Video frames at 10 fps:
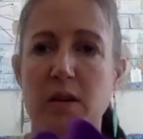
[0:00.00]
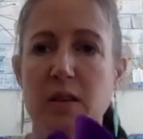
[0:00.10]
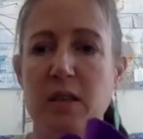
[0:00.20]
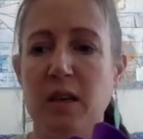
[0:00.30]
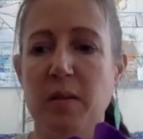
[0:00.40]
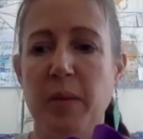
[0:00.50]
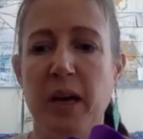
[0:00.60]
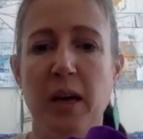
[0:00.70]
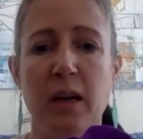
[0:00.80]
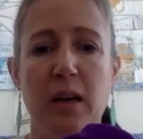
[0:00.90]
to
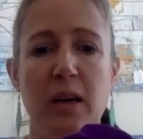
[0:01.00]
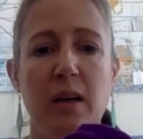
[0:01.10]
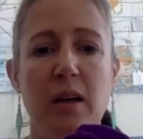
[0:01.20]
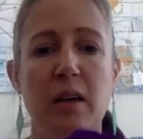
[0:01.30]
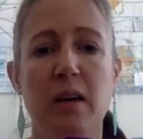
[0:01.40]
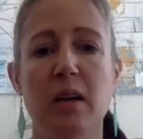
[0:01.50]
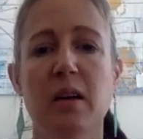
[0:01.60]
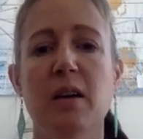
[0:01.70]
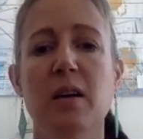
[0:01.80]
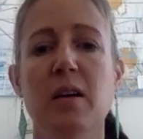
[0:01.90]
make
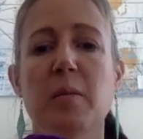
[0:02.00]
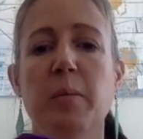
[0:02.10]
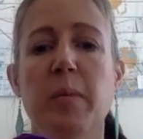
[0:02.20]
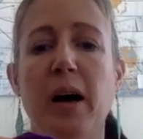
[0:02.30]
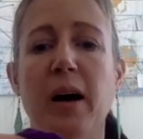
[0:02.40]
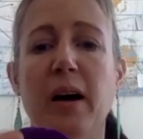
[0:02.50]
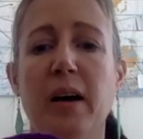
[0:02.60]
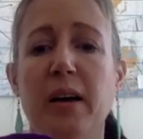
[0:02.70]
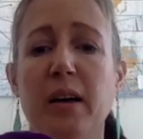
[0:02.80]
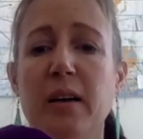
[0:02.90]

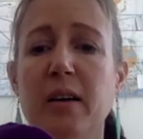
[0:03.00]
my